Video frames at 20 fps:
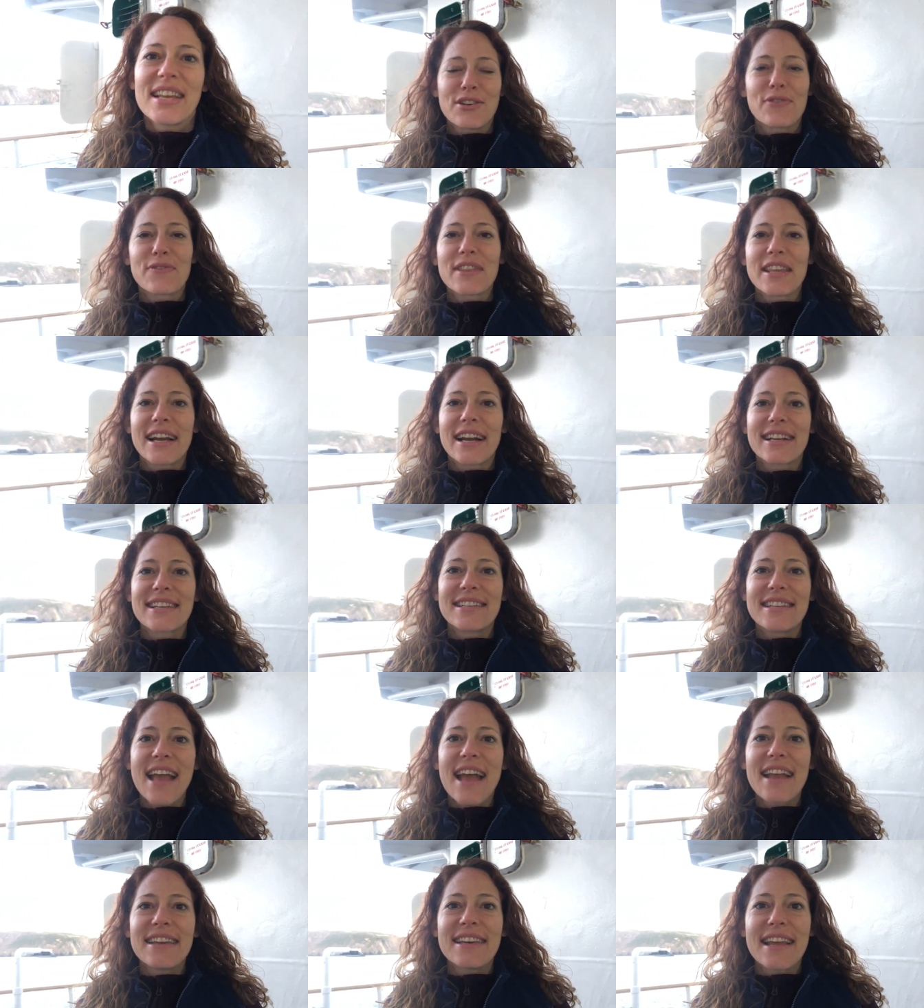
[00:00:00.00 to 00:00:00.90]
Over the next
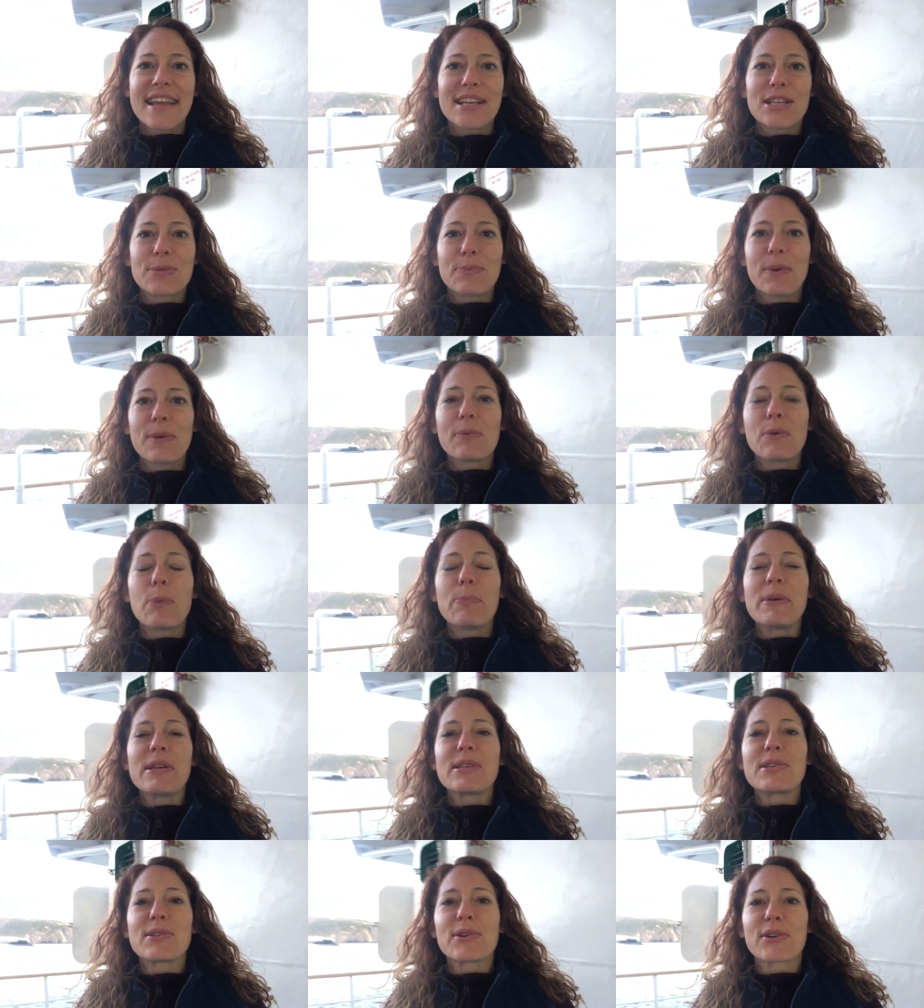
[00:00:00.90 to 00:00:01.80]
10 days, we will
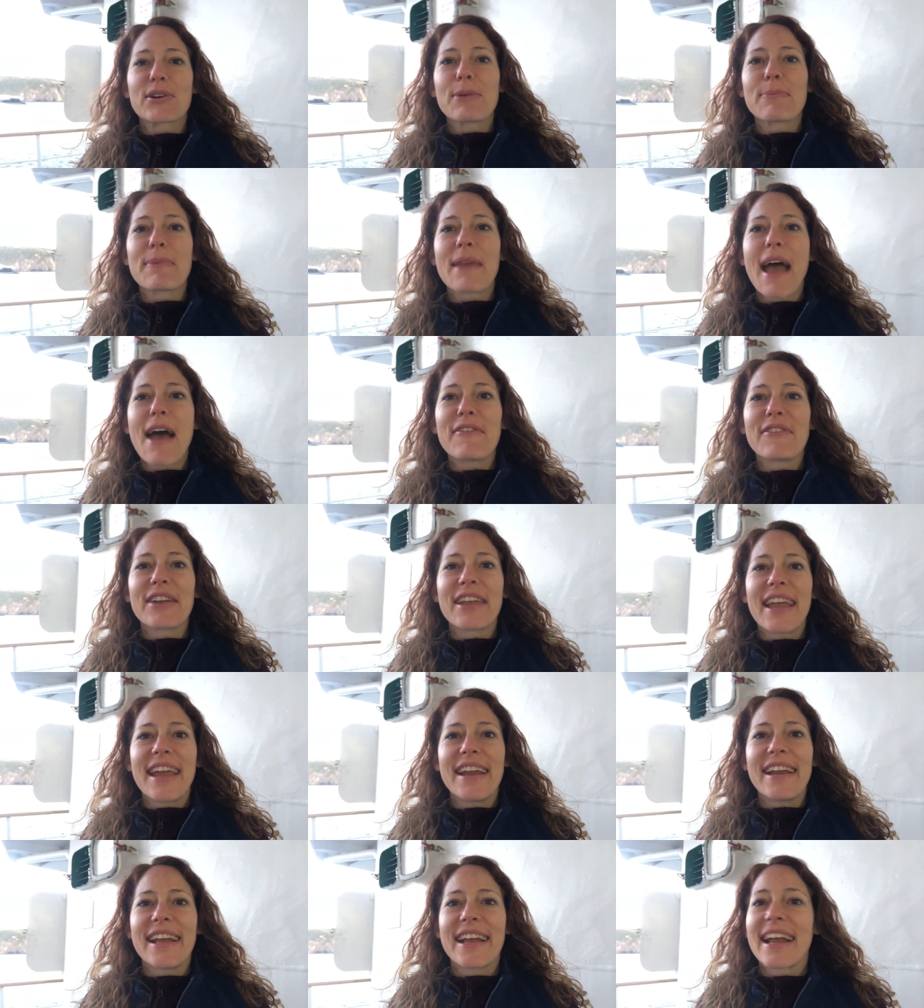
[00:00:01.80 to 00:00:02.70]
be
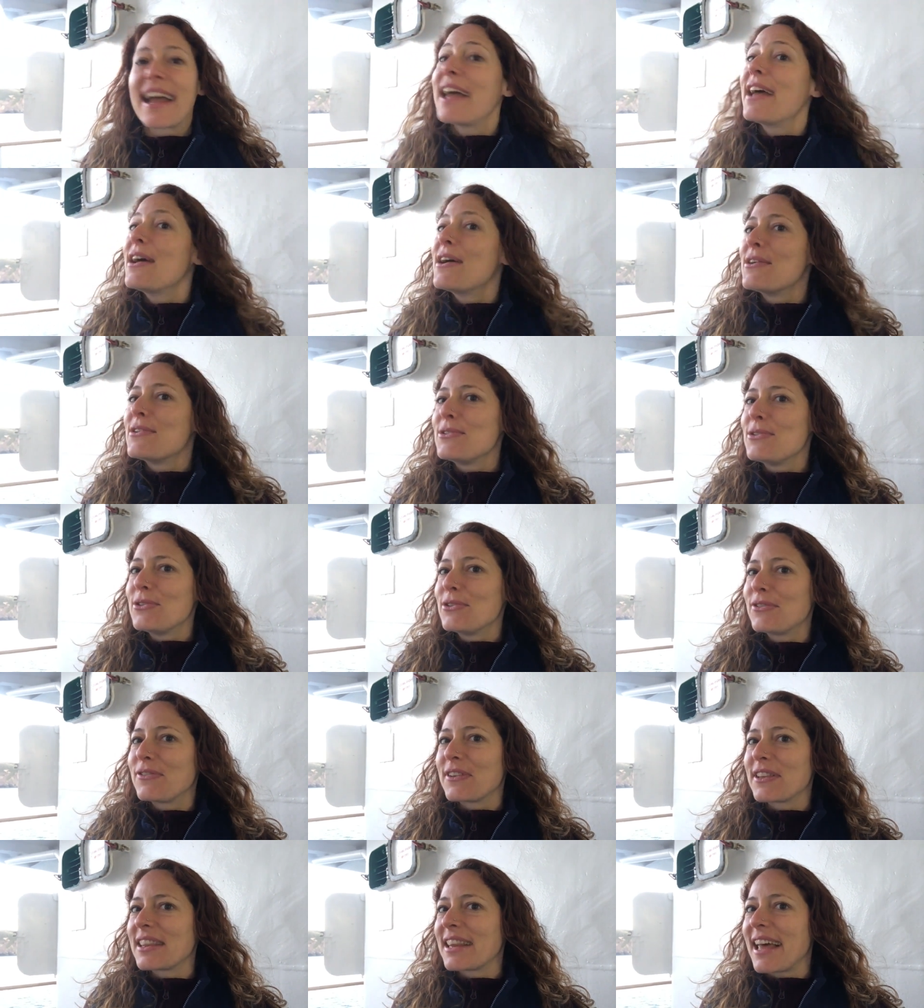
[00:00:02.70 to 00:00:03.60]
circumnavigating
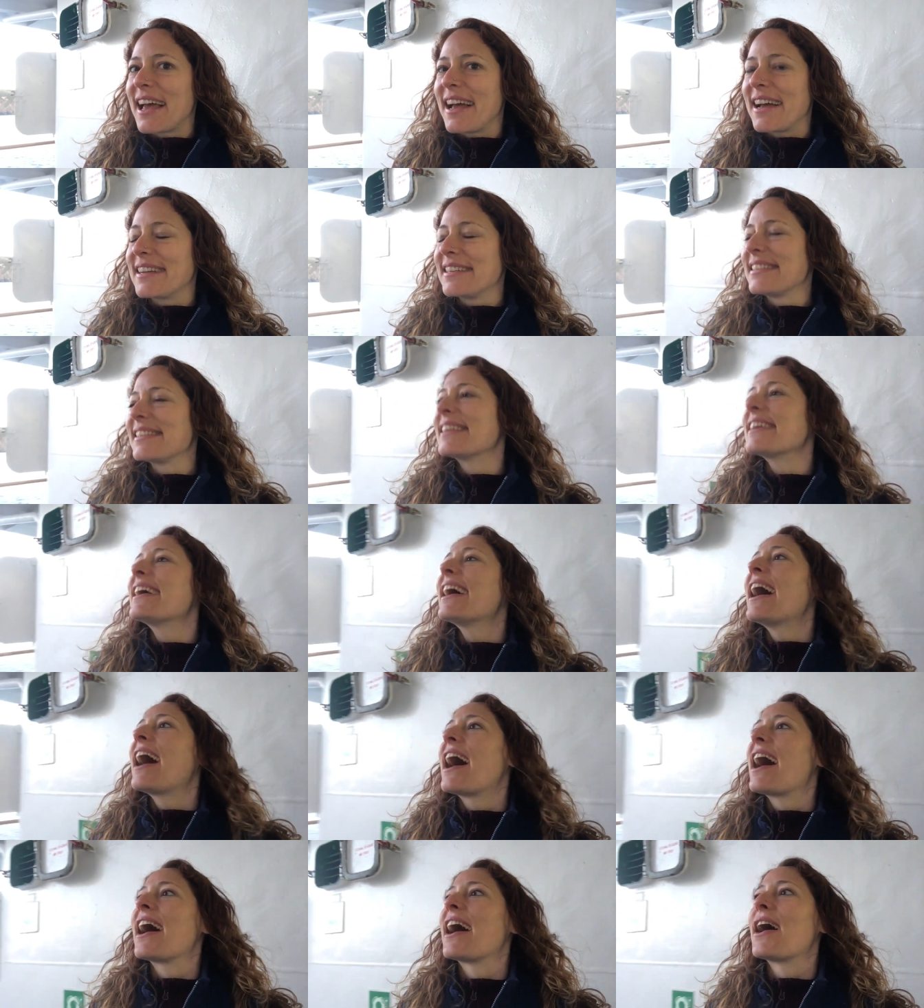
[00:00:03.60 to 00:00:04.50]
Newfoundland,
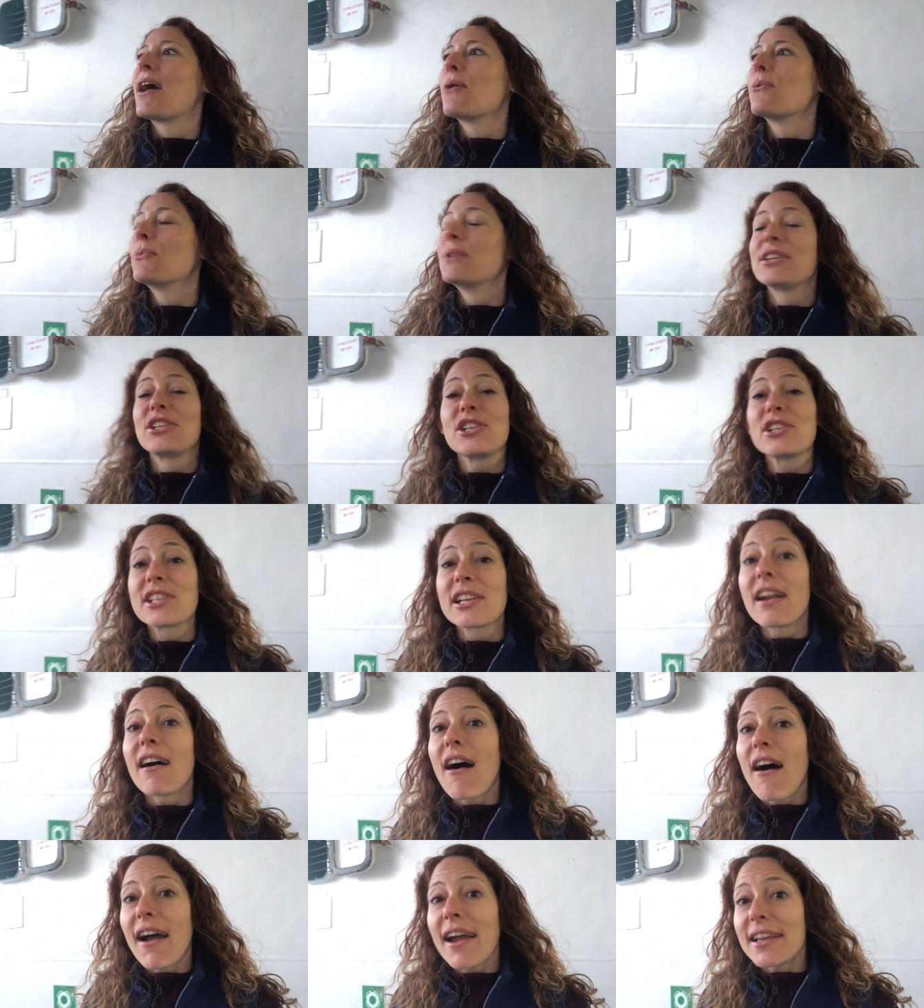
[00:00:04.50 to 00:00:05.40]
uh, which is
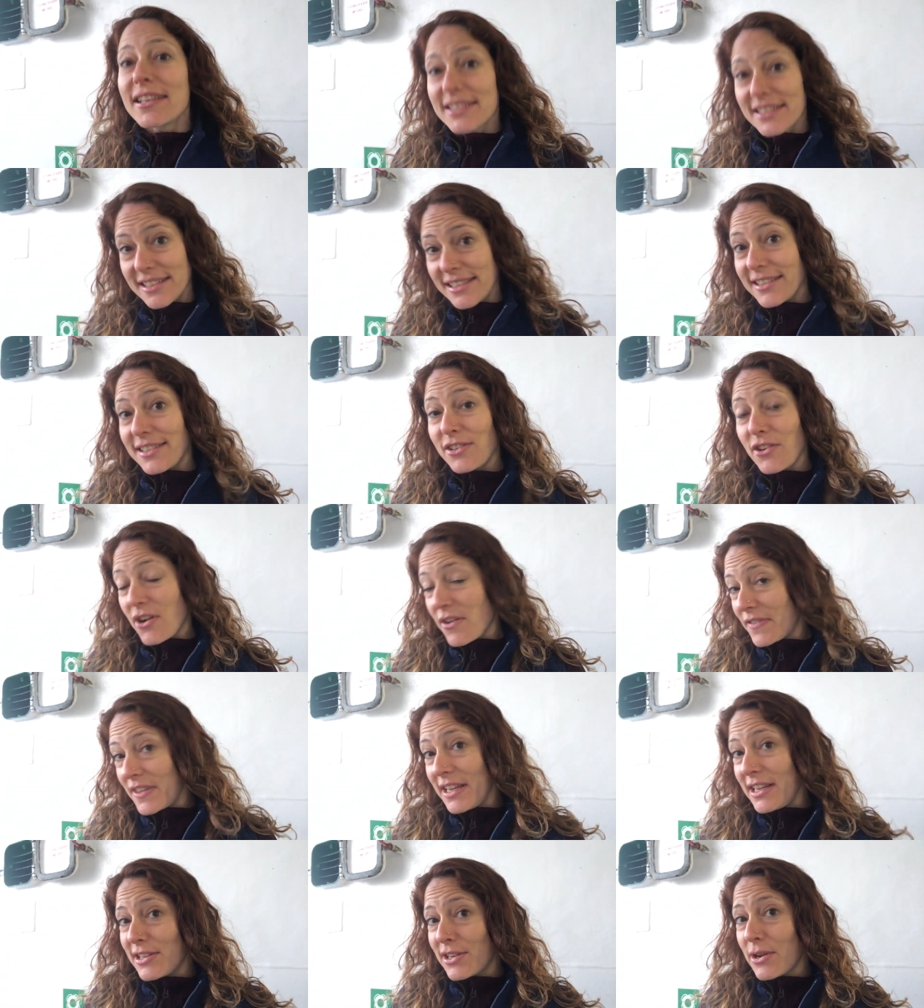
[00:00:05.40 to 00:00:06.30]
an island
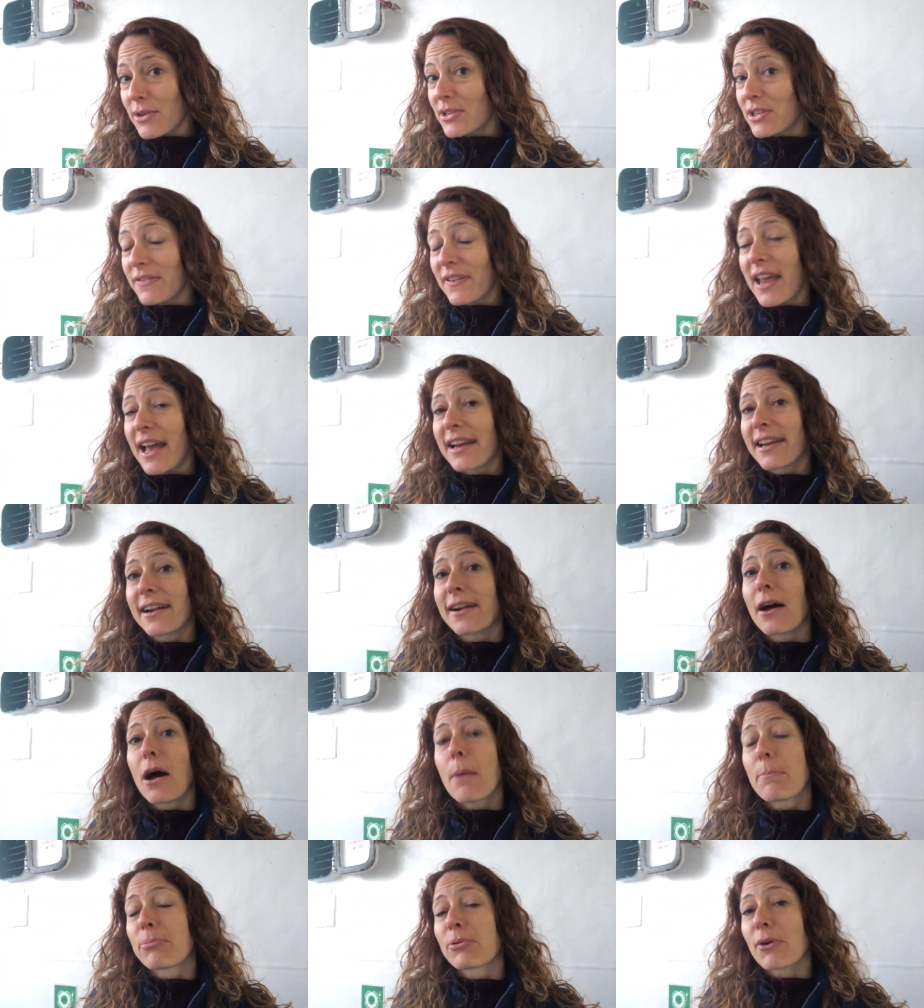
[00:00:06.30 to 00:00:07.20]
off the east coast of
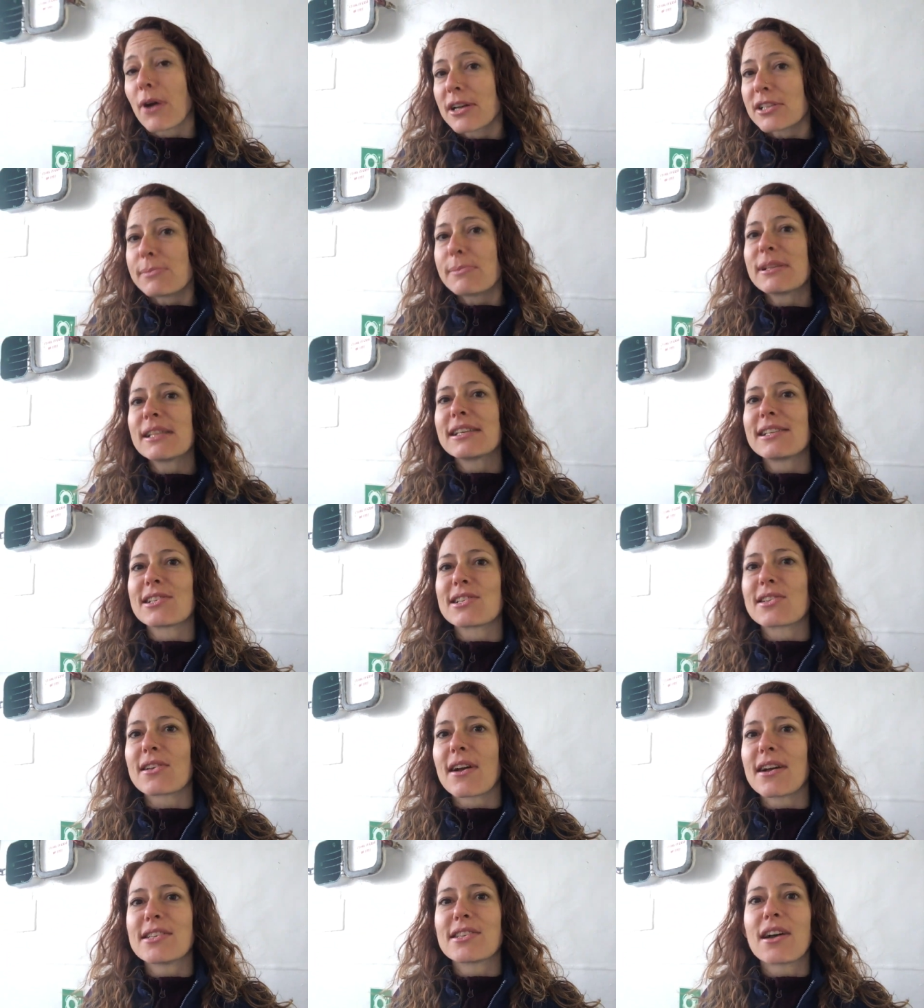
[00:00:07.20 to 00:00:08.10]
Canada, approximately the
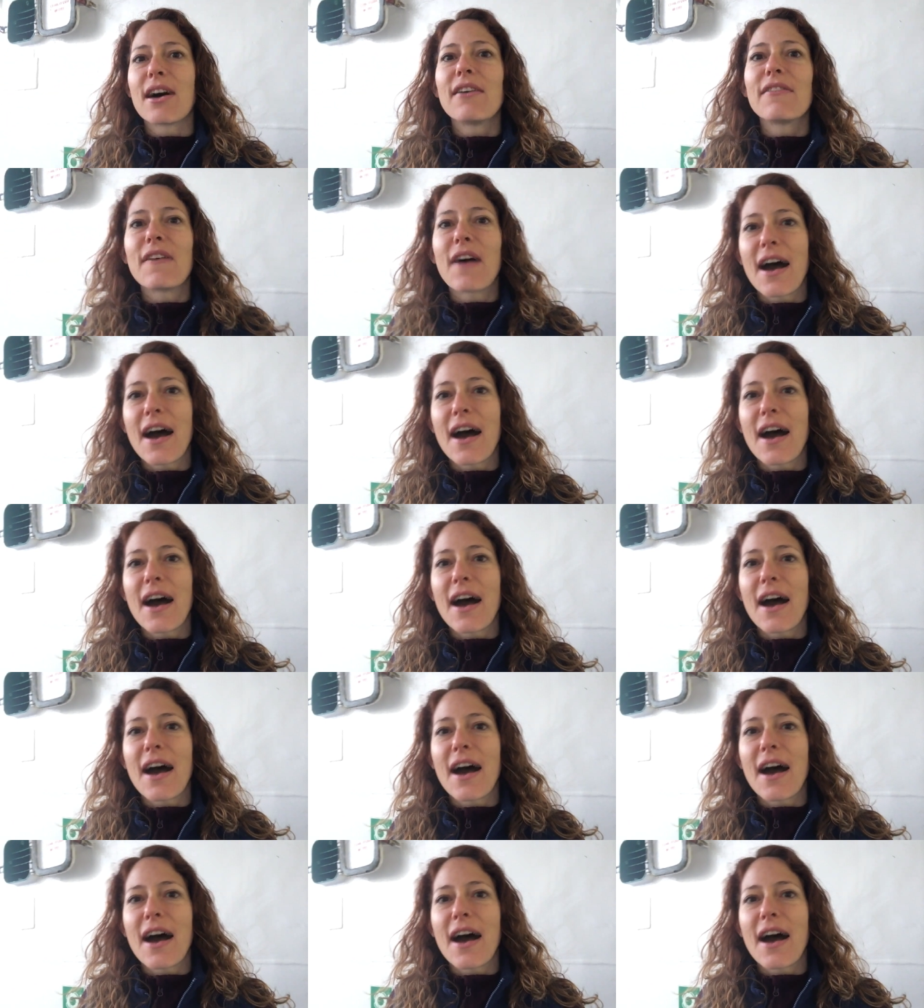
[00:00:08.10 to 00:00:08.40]
size of